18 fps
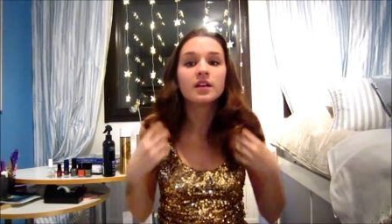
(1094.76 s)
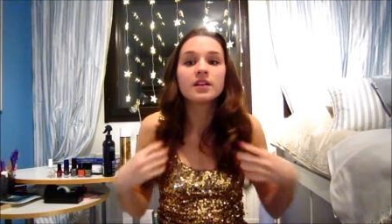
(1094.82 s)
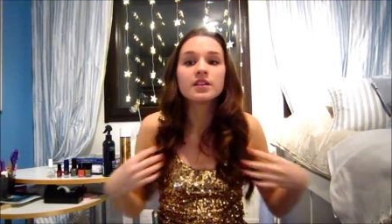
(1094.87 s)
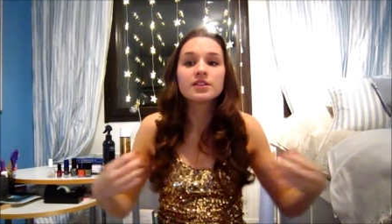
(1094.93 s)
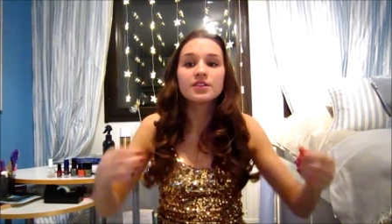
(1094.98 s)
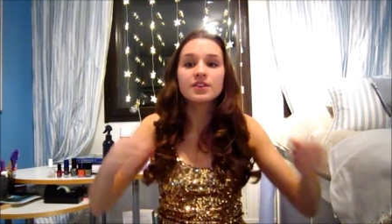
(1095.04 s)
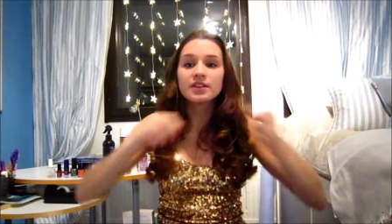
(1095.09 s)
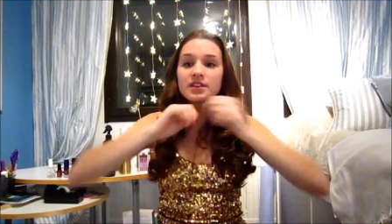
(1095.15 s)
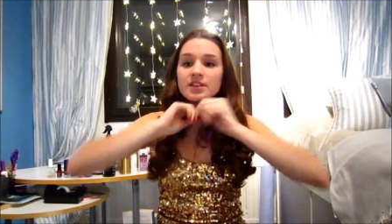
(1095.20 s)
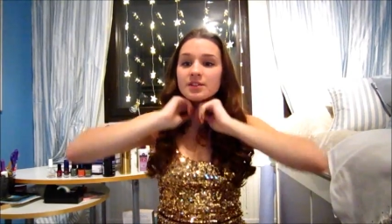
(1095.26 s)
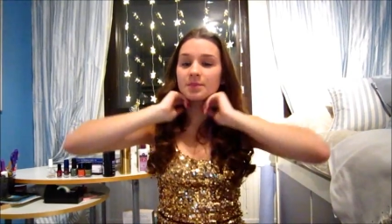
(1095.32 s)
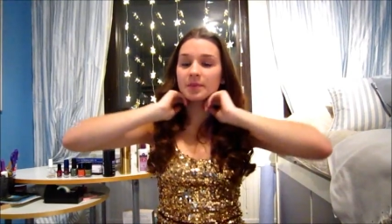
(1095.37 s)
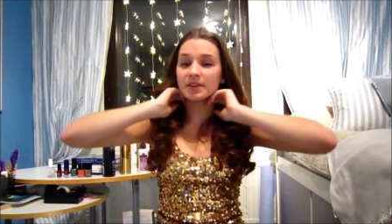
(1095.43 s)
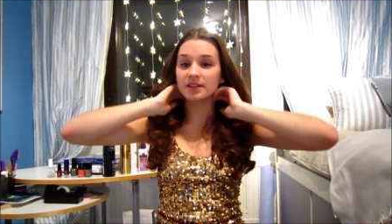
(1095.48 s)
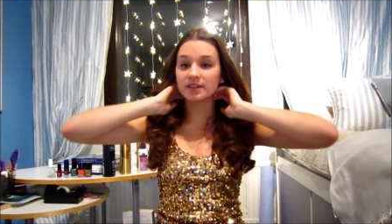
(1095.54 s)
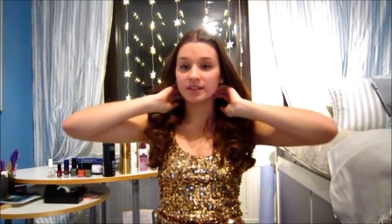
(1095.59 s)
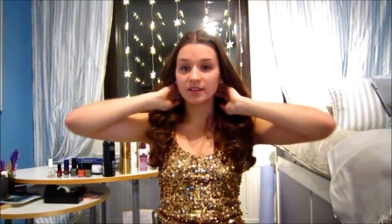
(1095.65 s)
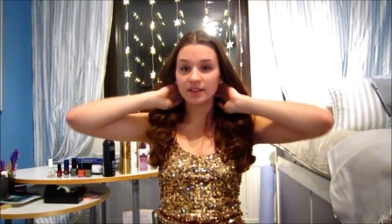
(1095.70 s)
So this is
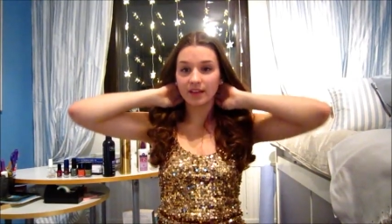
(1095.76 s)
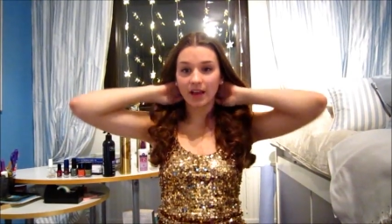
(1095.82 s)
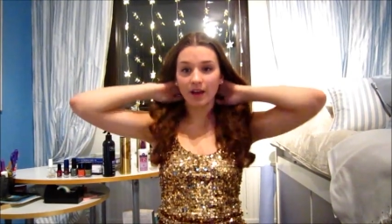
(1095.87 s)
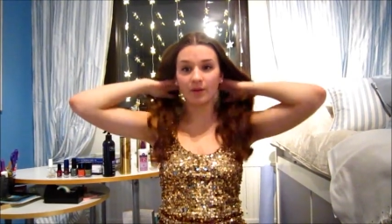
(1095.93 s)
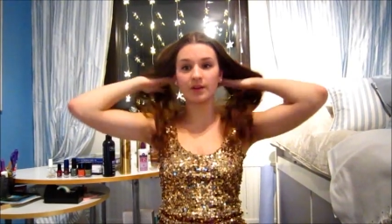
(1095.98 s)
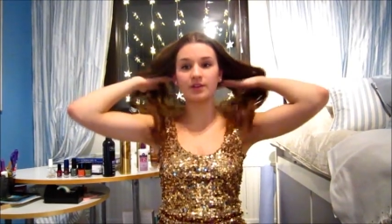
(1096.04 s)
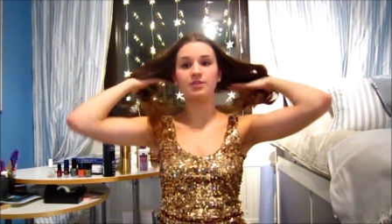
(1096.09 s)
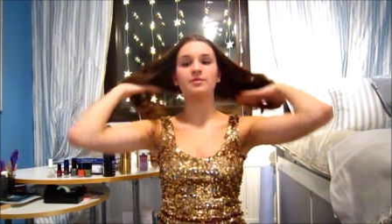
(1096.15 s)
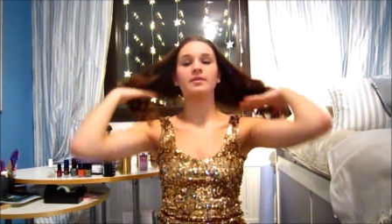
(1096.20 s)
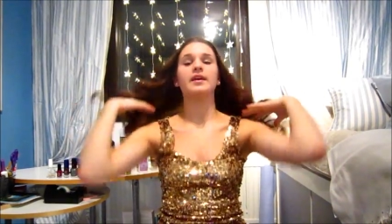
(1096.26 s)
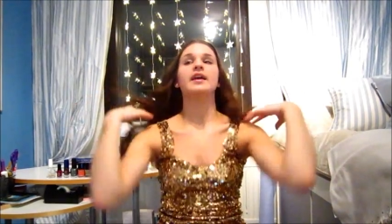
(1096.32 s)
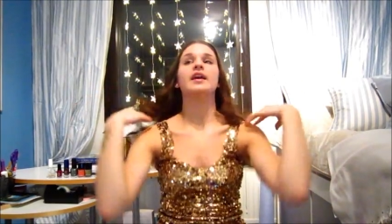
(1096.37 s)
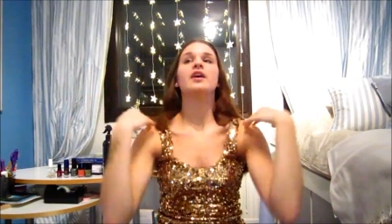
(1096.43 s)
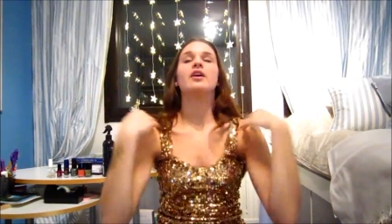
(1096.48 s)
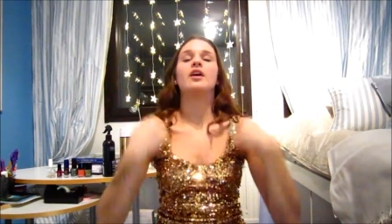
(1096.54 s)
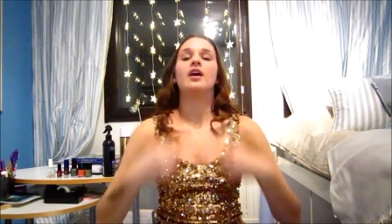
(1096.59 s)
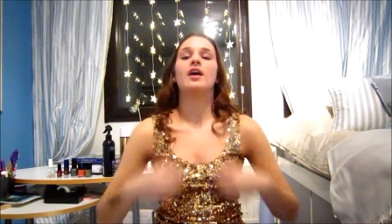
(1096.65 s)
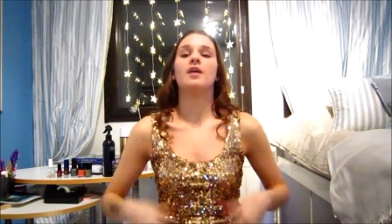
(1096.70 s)
basically how I do my
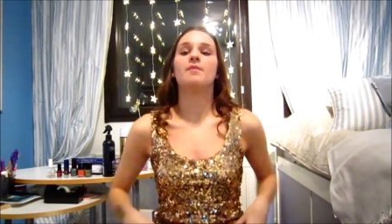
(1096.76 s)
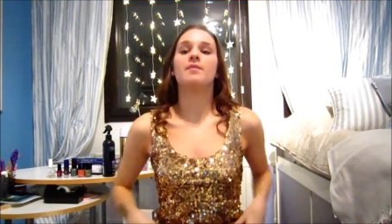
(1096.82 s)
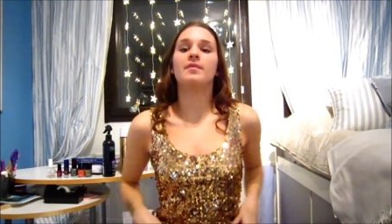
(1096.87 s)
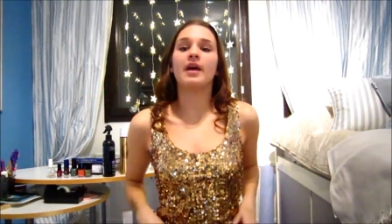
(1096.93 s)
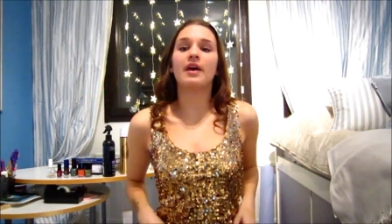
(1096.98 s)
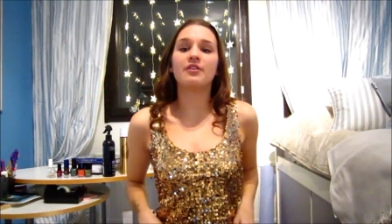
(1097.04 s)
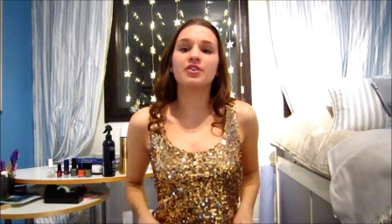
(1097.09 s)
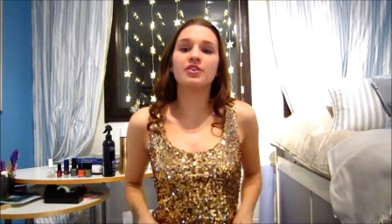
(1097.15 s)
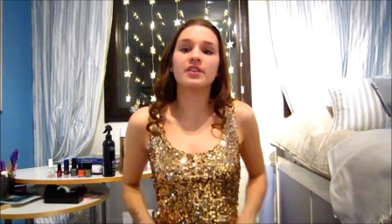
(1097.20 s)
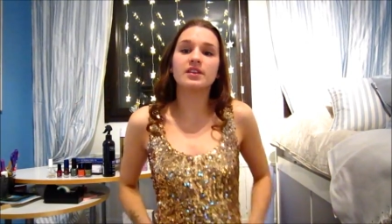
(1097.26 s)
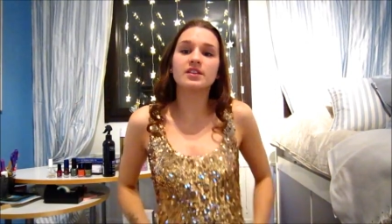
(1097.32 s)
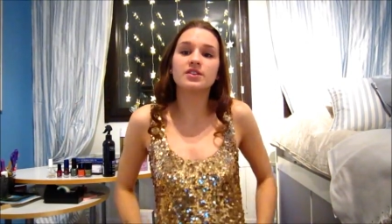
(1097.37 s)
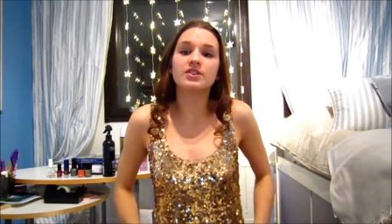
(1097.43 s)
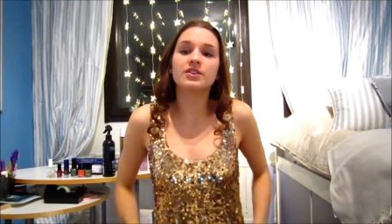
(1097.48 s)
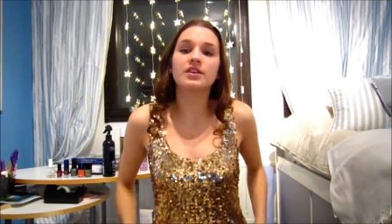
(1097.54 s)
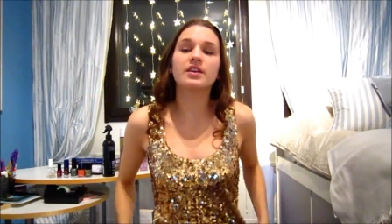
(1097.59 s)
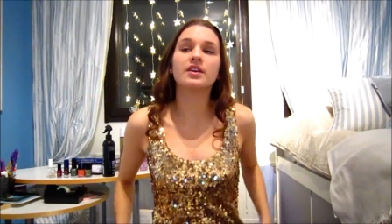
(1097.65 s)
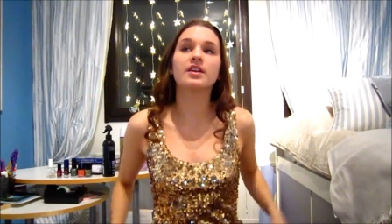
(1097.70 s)
hair. After this,
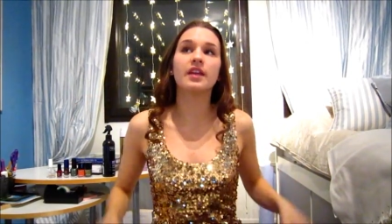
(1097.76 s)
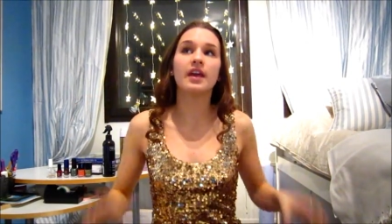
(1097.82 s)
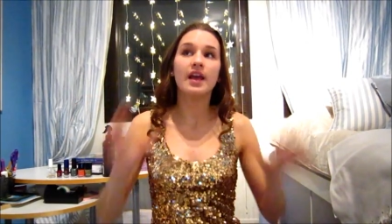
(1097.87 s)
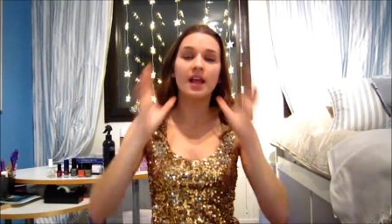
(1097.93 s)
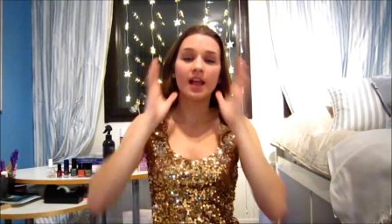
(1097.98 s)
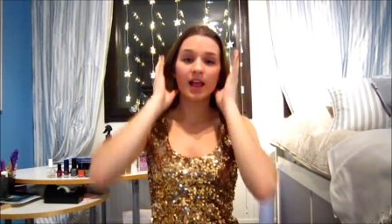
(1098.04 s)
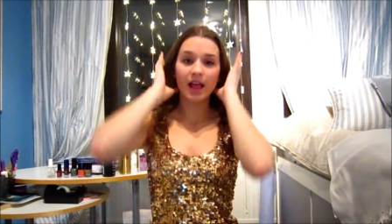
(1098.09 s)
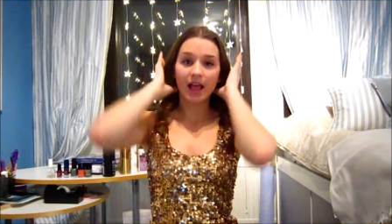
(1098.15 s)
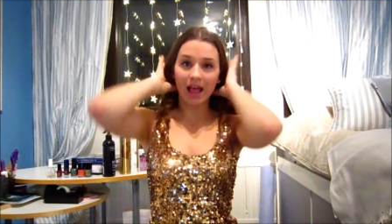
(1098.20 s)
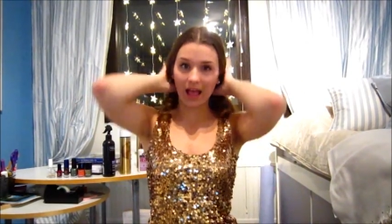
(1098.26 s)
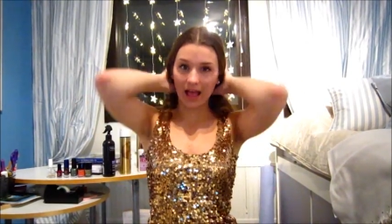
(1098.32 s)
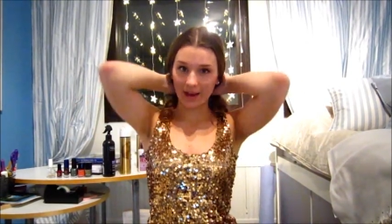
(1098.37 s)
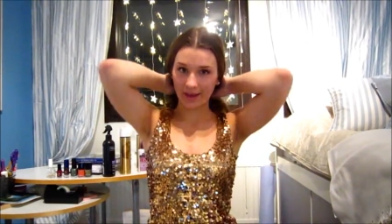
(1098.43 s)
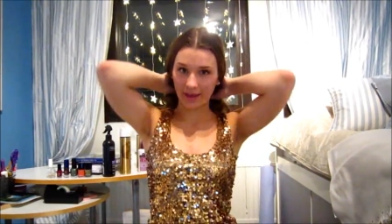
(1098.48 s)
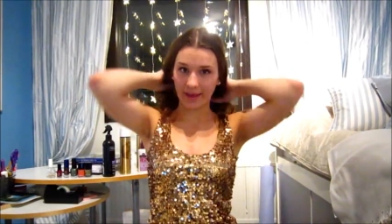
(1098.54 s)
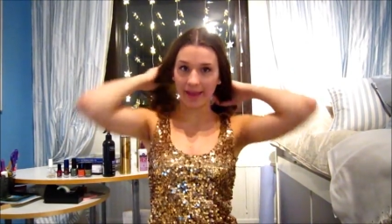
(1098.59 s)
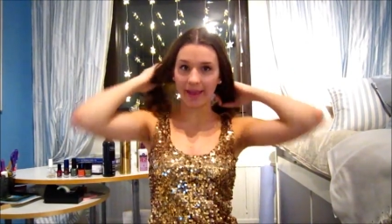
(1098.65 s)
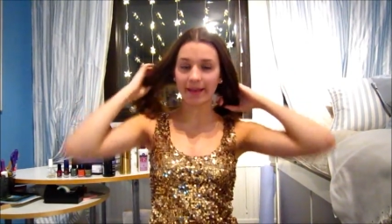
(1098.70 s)
you could add
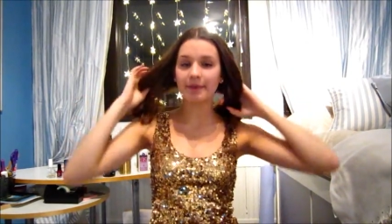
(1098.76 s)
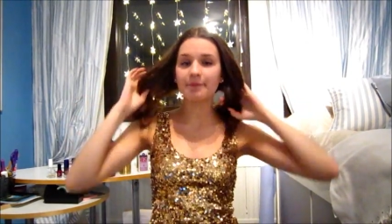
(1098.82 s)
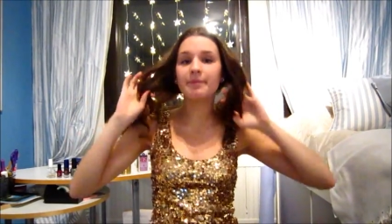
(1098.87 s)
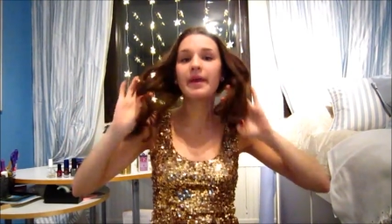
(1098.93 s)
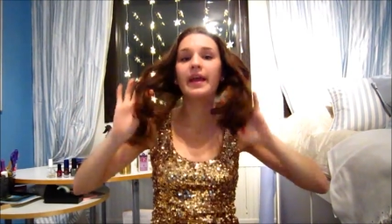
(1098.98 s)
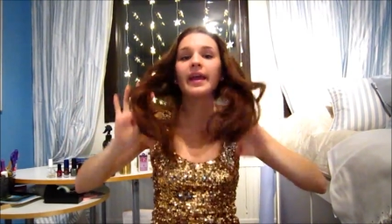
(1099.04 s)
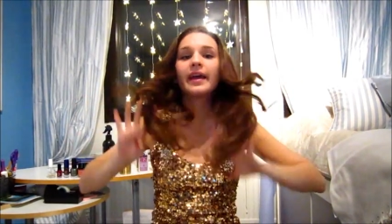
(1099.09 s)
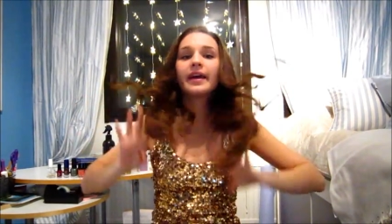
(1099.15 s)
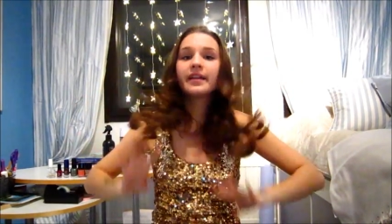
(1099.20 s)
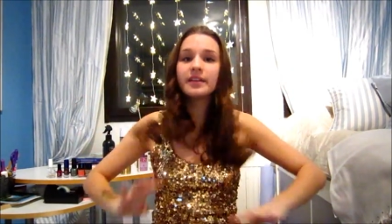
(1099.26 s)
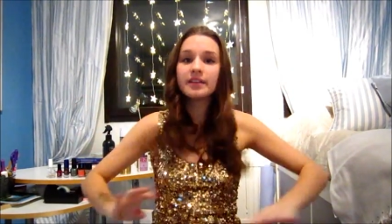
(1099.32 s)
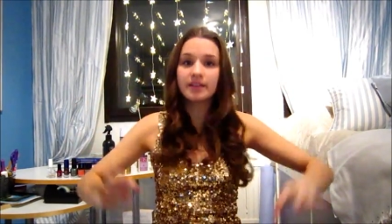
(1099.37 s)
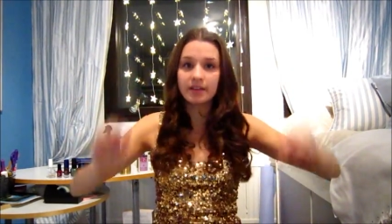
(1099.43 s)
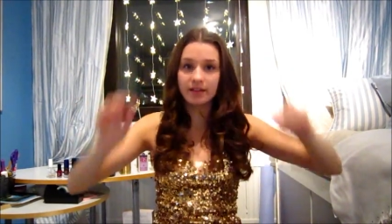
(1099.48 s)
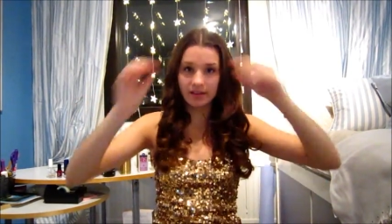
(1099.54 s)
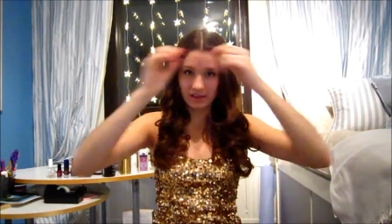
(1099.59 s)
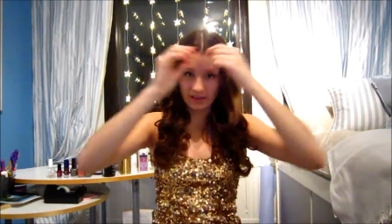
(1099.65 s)
a headband,